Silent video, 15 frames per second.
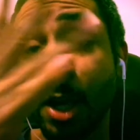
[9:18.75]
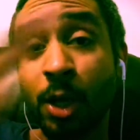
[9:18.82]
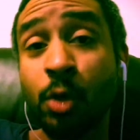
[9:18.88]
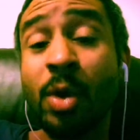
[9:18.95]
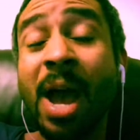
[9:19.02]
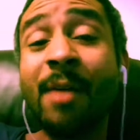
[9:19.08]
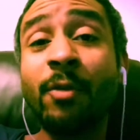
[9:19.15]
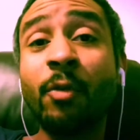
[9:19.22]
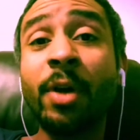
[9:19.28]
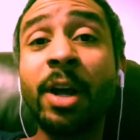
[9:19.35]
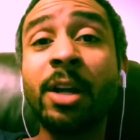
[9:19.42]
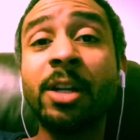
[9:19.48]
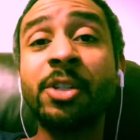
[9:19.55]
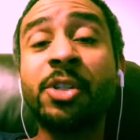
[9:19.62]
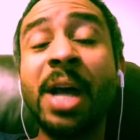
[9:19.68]
you have a
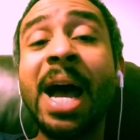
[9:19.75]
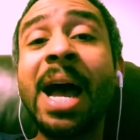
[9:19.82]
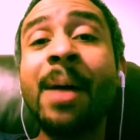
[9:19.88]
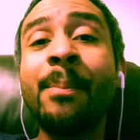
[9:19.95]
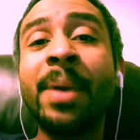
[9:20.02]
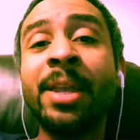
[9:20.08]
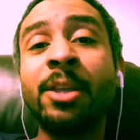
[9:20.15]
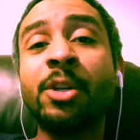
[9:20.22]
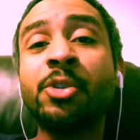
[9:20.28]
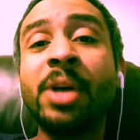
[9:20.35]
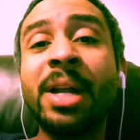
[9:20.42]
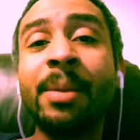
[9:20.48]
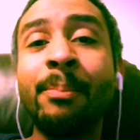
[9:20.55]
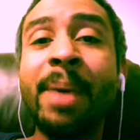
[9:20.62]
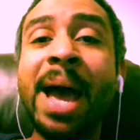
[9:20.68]
regular job and you're
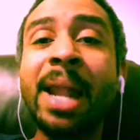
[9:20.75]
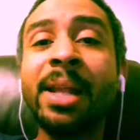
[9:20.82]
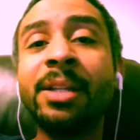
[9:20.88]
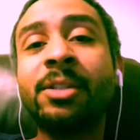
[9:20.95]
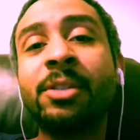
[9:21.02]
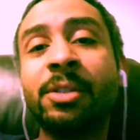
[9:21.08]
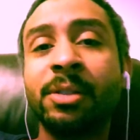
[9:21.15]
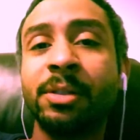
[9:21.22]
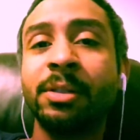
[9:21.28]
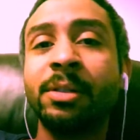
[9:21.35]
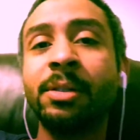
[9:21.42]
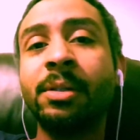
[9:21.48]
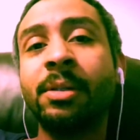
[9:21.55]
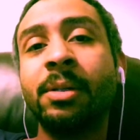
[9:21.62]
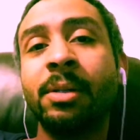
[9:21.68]
trying to balance
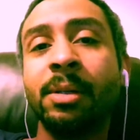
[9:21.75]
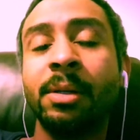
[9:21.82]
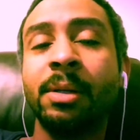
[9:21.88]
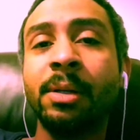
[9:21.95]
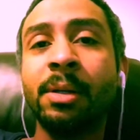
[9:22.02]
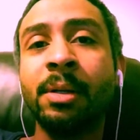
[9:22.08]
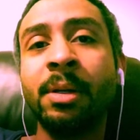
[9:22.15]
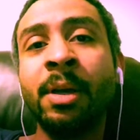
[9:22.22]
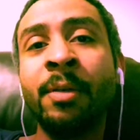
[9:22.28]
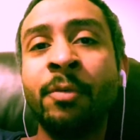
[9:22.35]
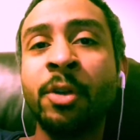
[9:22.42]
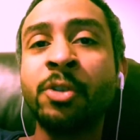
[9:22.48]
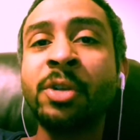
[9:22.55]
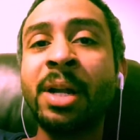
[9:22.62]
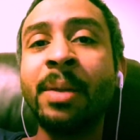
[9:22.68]
if
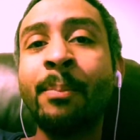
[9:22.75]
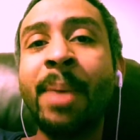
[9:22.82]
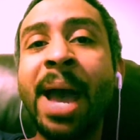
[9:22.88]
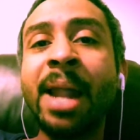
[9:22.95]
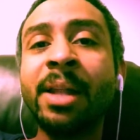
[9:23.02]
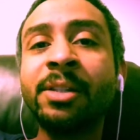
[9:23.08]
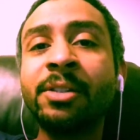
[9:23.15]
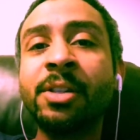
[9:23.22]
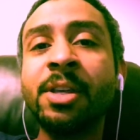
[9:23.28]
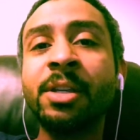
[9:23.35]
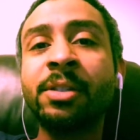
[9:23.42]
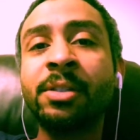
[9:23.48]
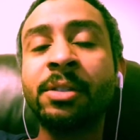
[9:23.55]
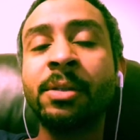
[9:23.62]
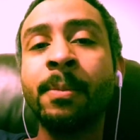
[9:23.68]
you're trying to balance
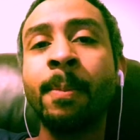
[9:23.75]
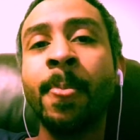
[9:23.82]
this